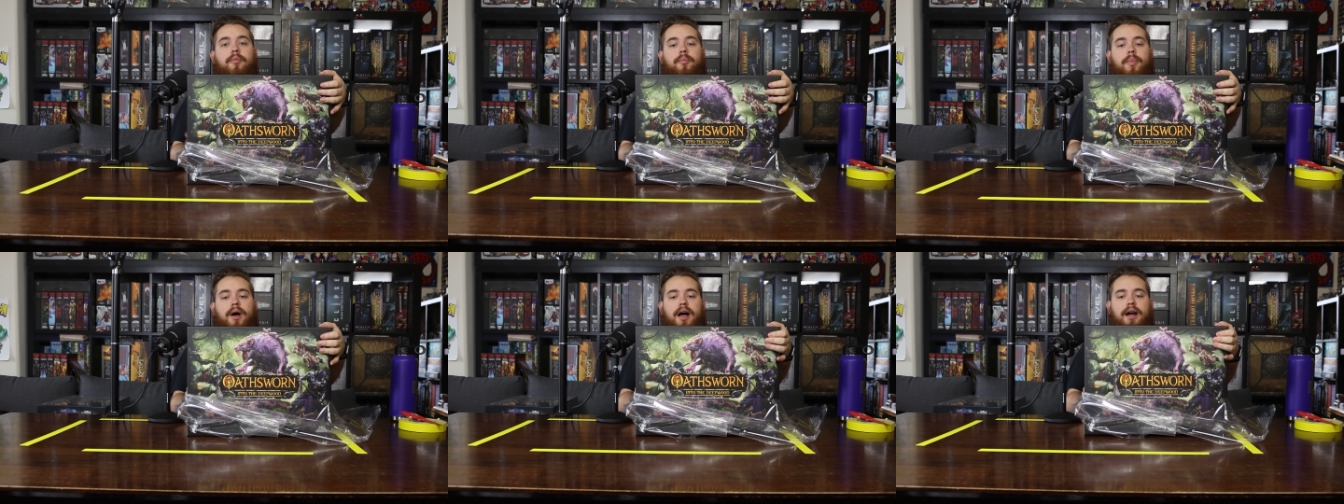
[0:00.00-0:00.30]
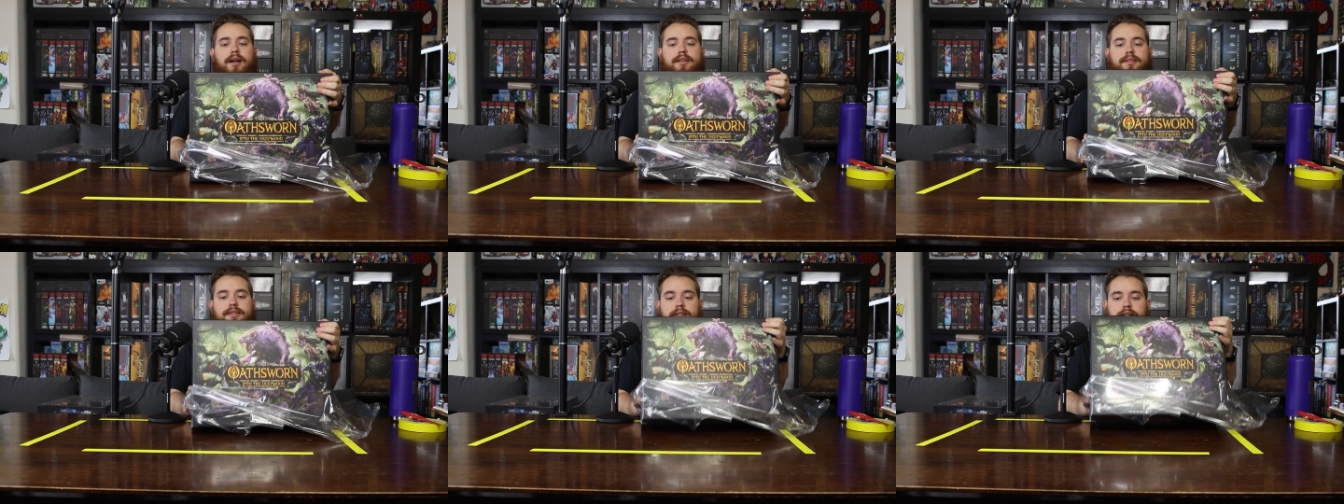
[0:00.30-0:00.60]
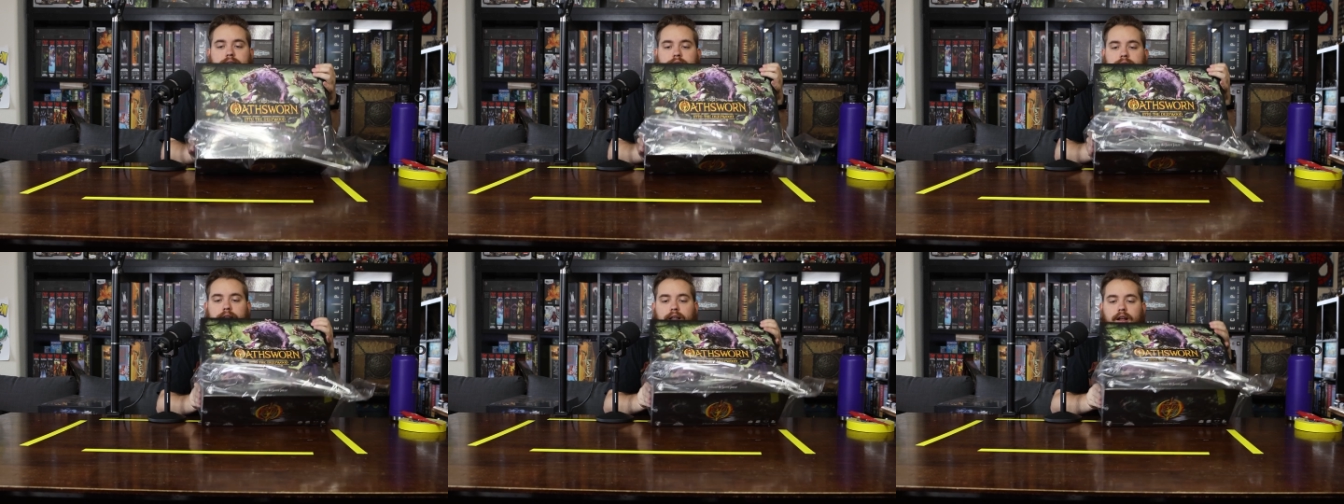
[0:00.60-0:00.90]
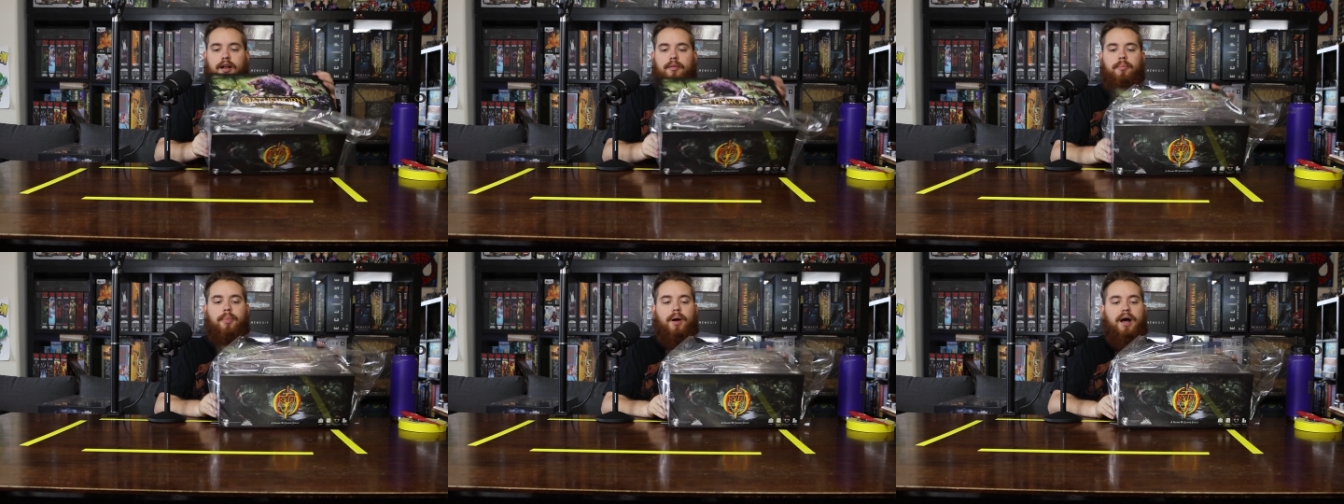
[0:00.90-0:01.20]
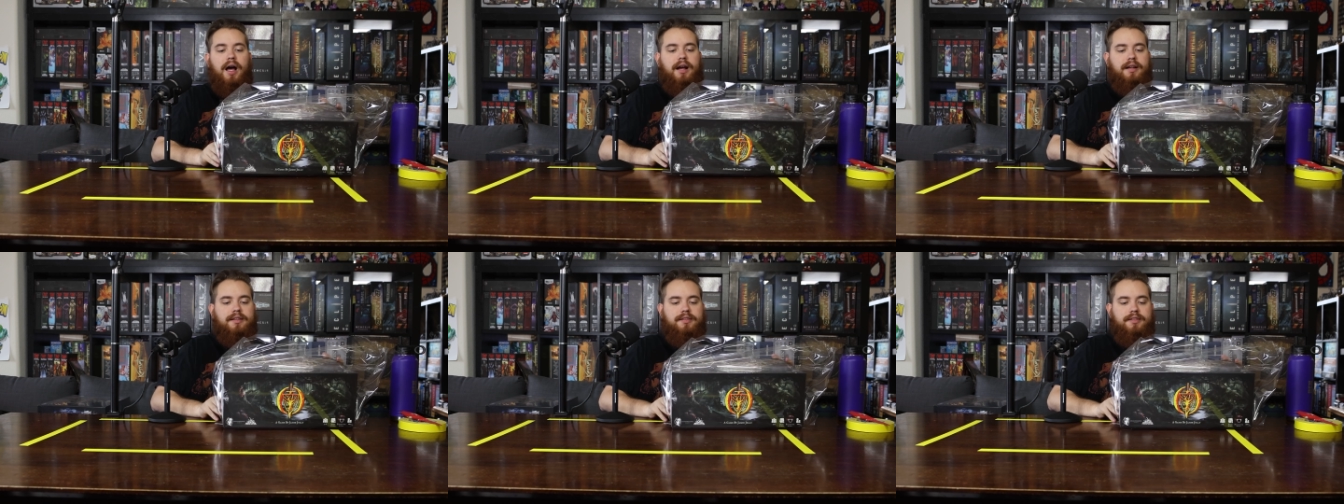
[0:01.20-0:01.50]
unboxing that
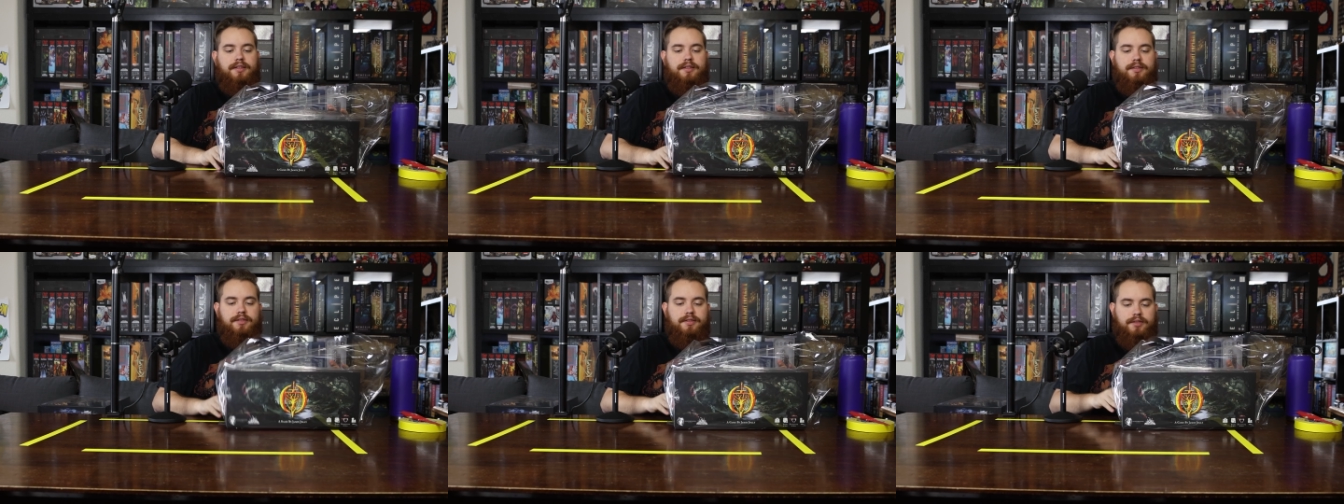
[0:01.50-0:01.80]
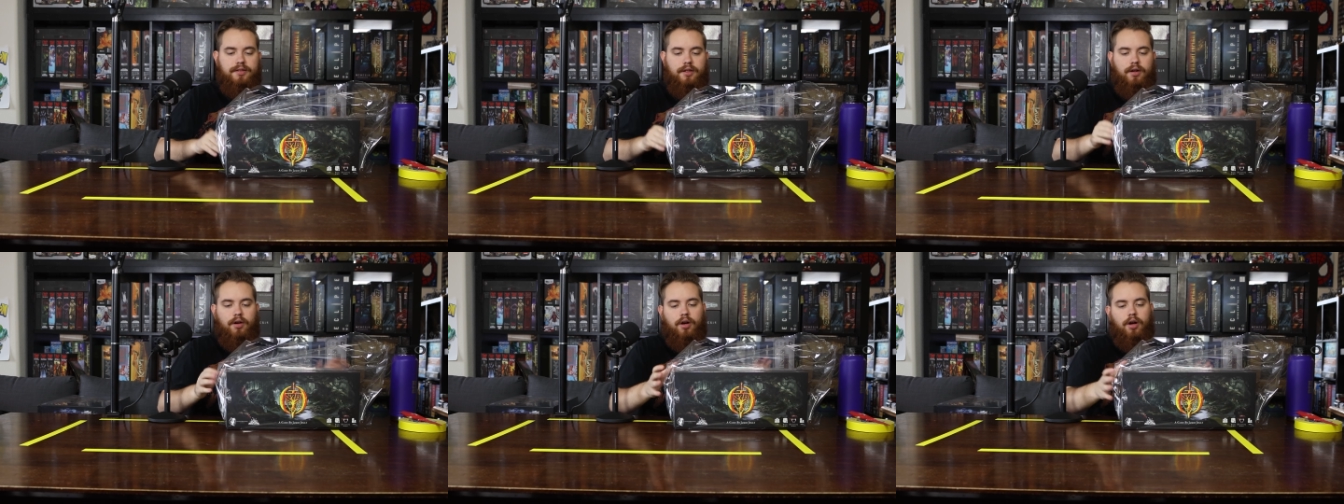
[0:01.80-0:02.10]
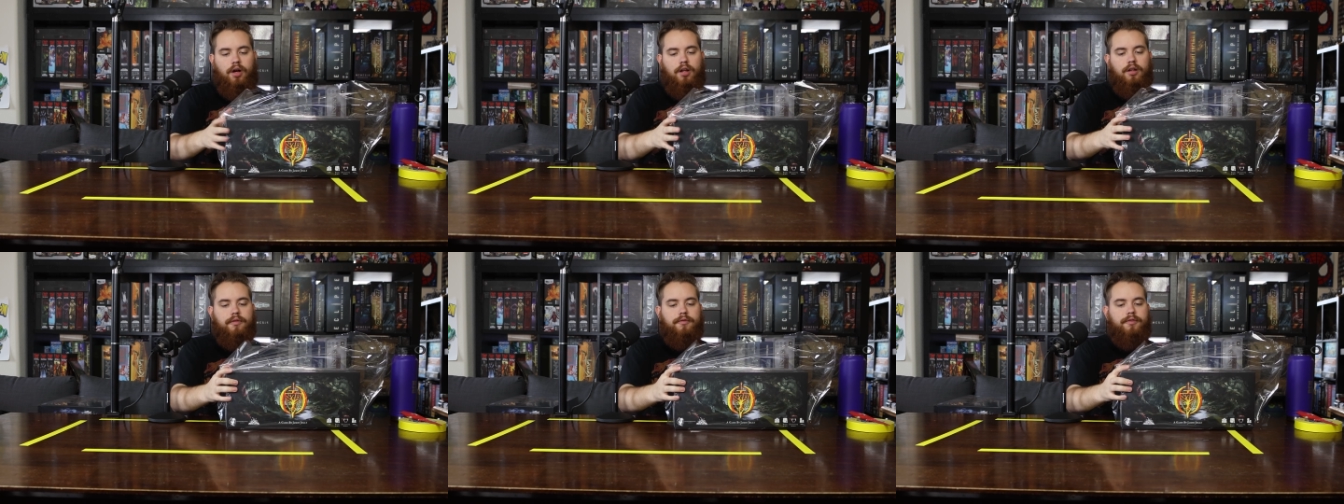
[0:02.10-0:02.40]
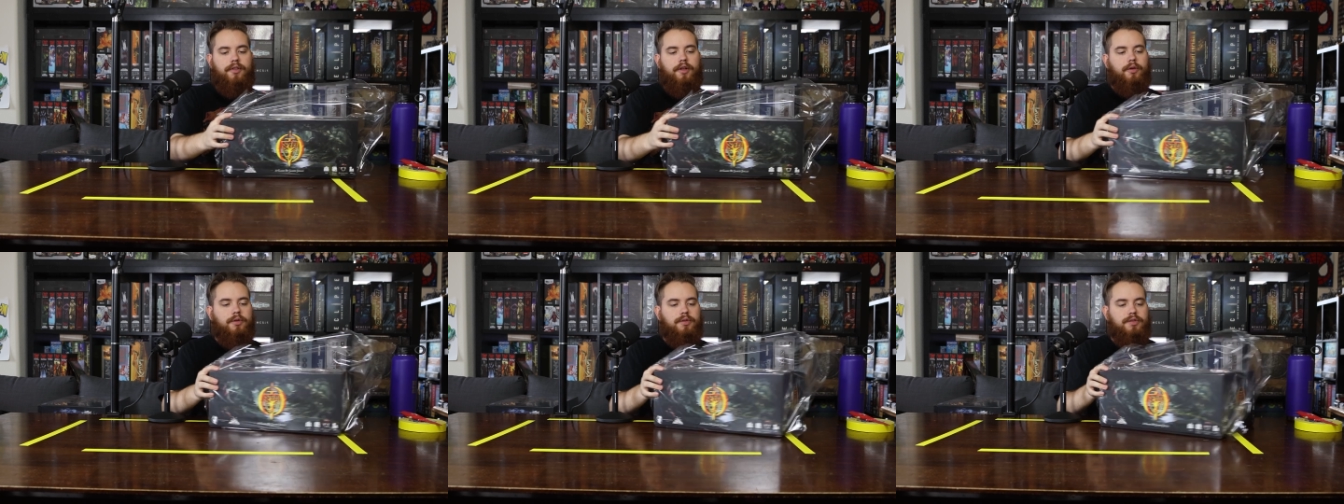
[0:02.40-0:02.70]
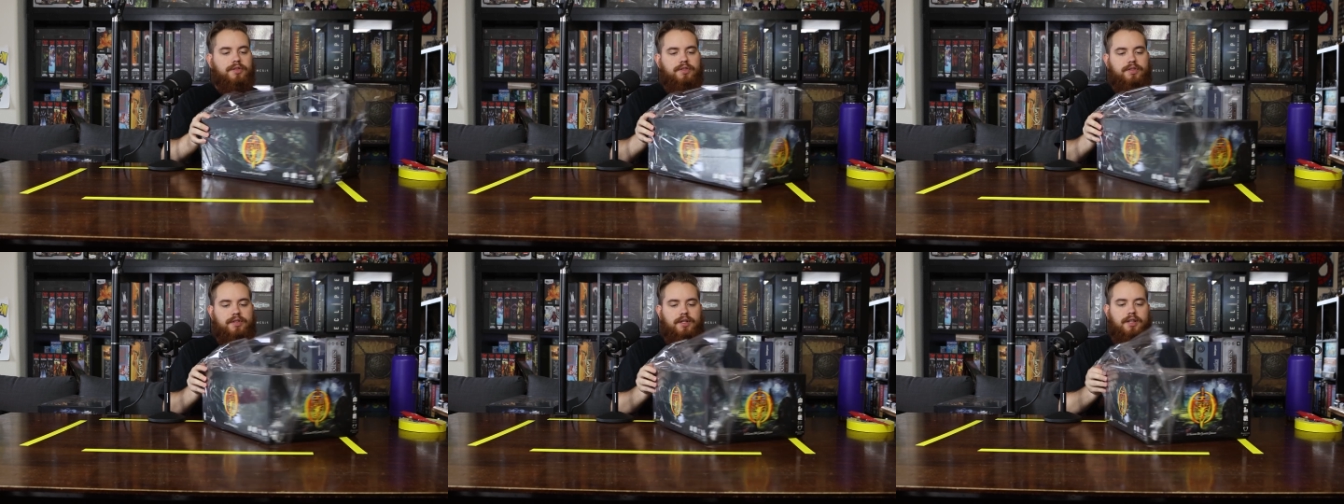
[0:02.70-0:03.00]
unboxes all of
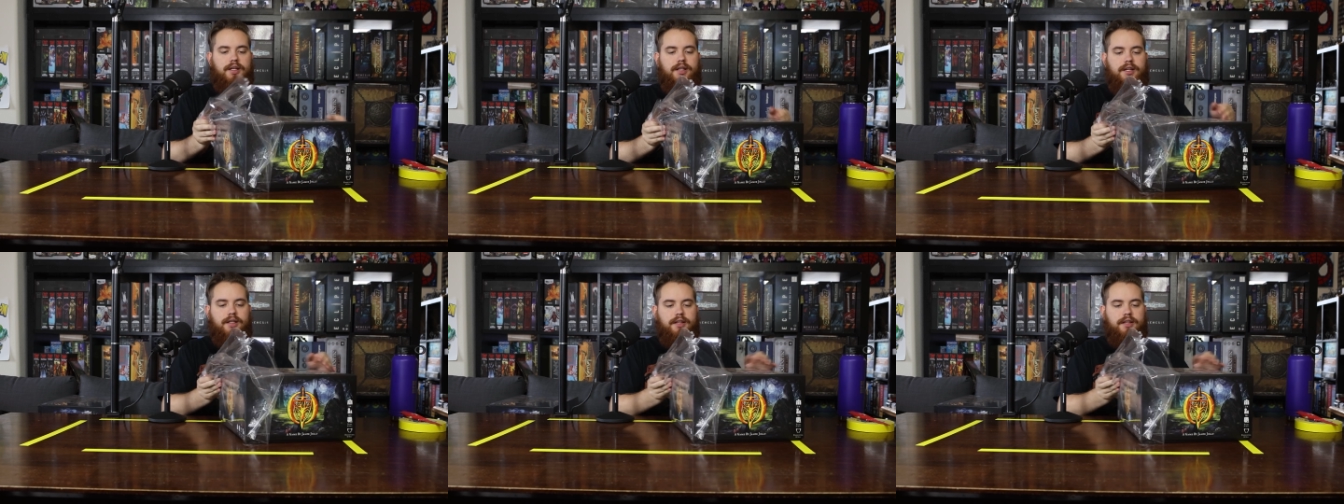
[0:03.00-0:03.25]
those